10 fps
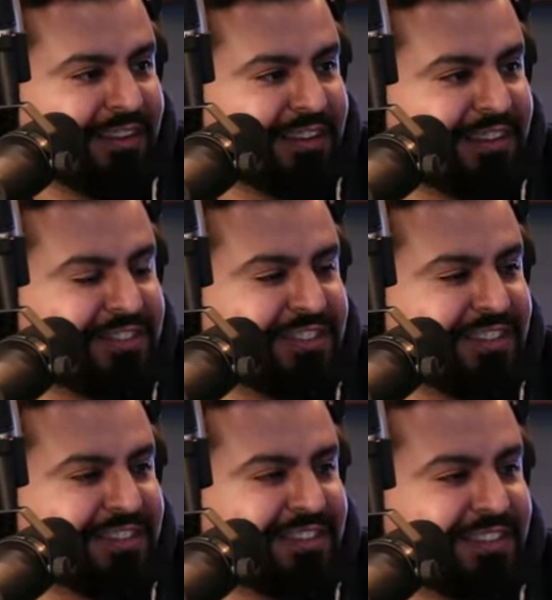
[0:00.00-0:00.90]
They're,
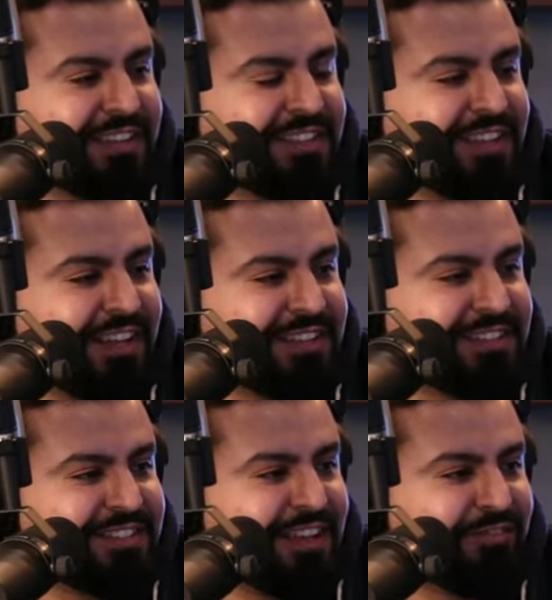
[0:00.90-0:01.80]
right. they're, they're, like this
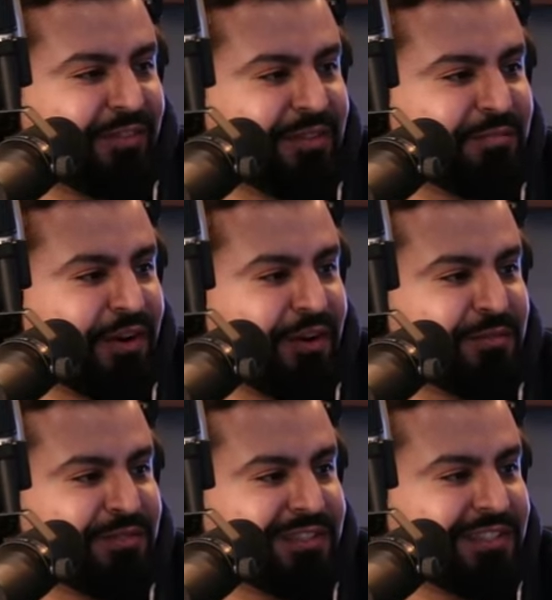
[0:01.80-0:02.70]
kid from the
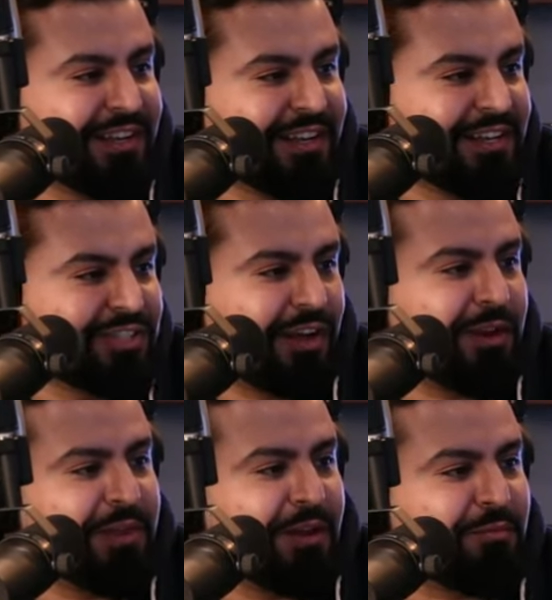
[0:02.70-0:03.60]
burbs is trying to
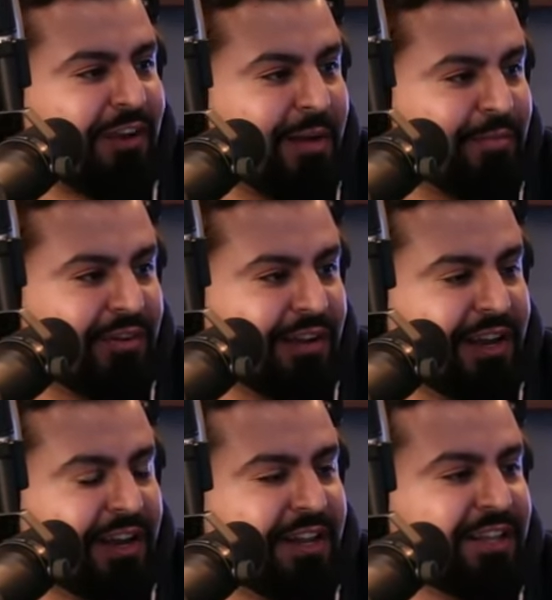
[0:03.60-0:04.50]
be a rapper in
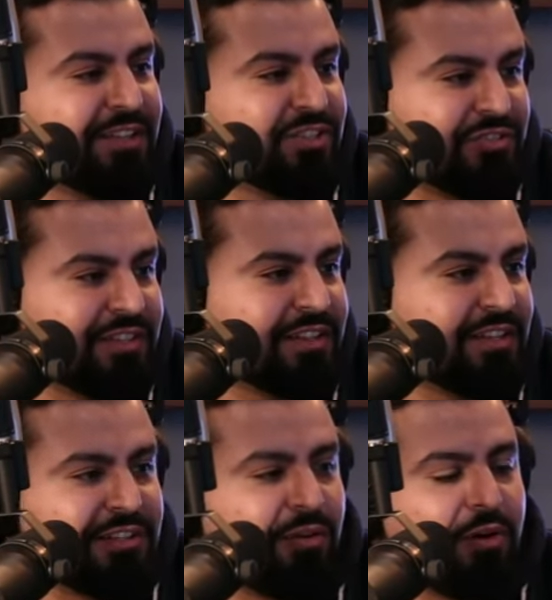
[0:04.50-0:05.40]
an industry that
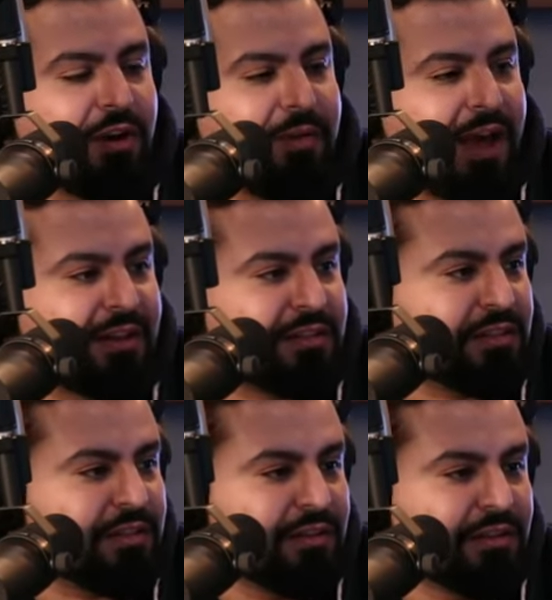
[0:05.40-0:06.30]
doesn't
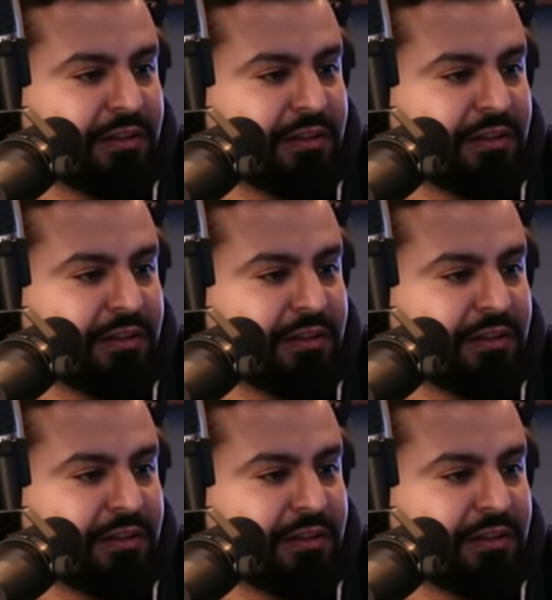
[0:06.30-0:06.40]
automatically